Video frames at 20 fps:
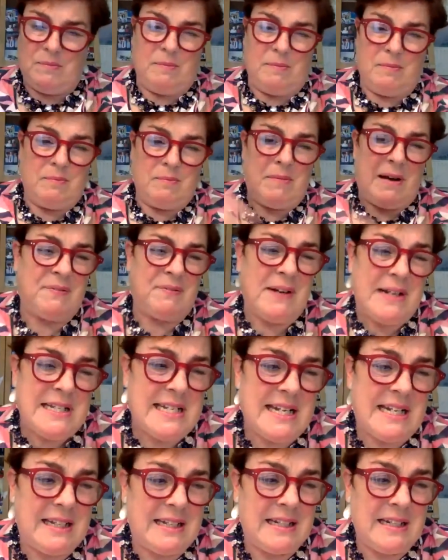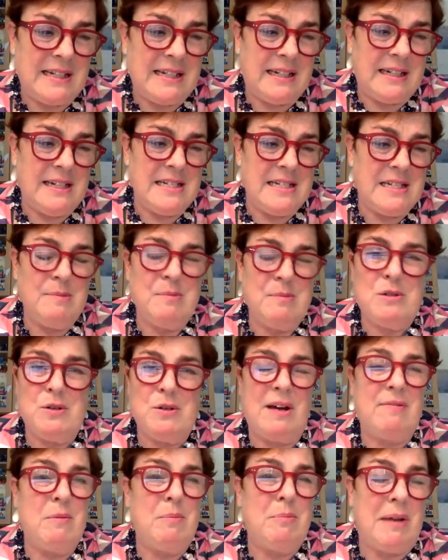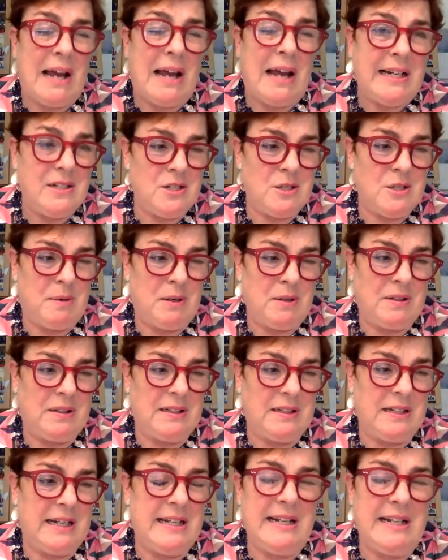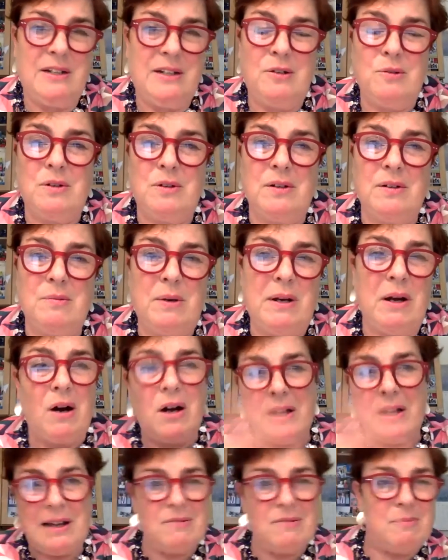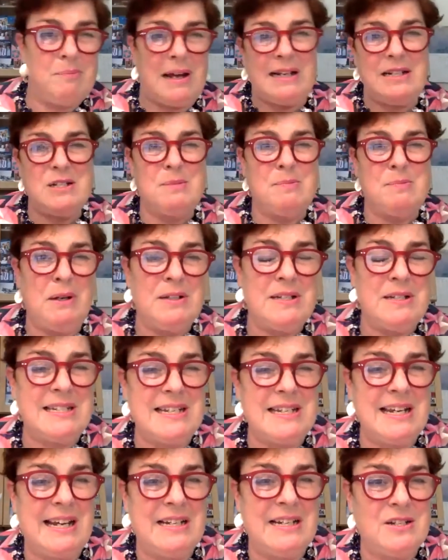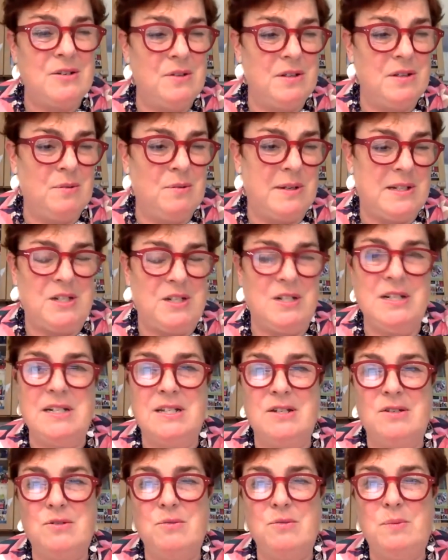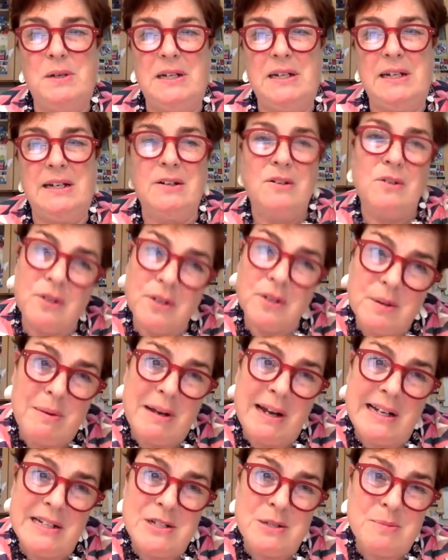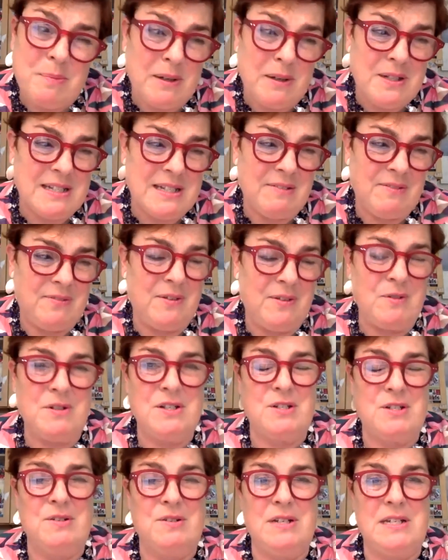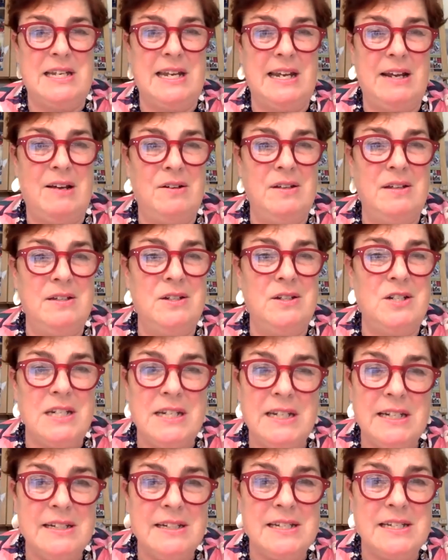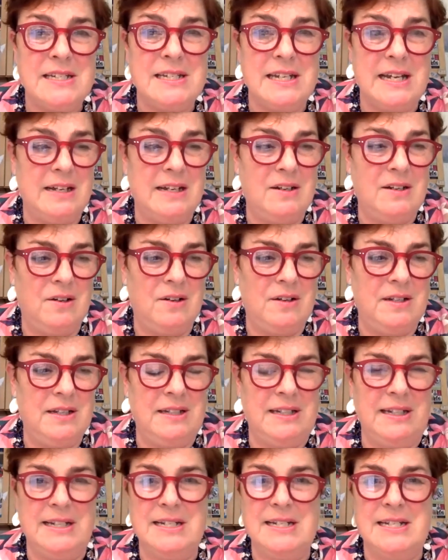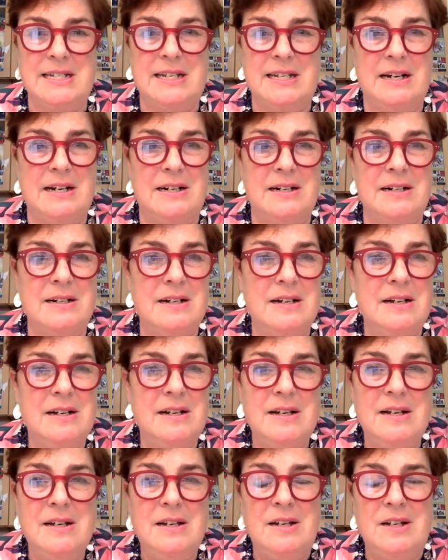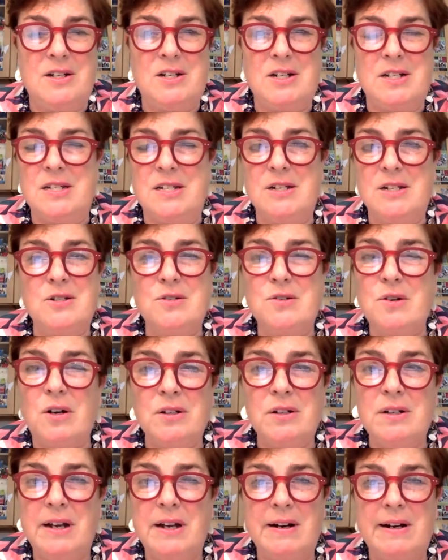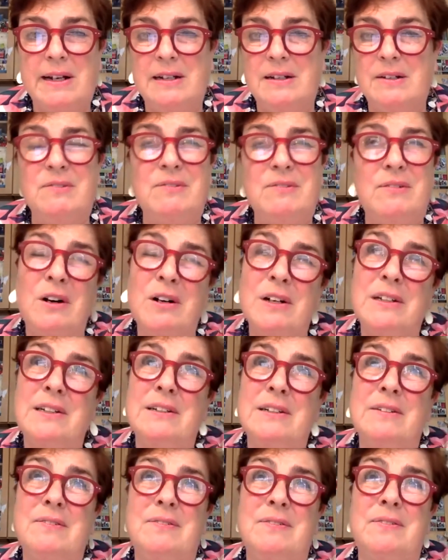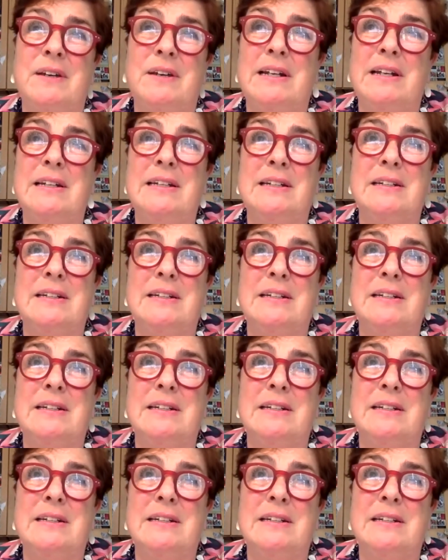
my friend said he seems to have a blind spot, and that we all have blind spots. And so the question is, do we ignore the blind spots and focus, so to say, on the genius and on the things that are just extraordinary and evocative and